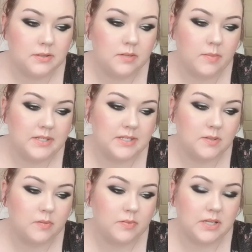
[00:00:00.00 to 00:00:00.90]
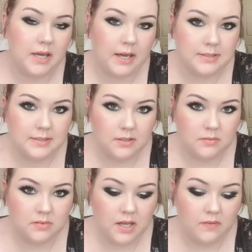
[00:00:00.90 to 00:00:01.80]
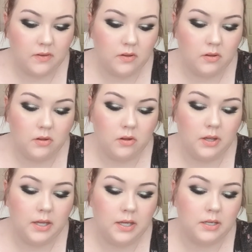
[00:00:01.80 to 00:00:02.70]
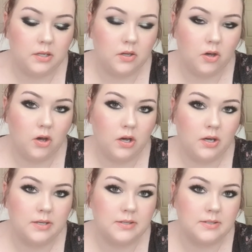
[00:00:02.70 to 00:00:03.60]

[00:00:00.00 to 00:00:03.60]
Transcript: it messes with the potassium level, it can cause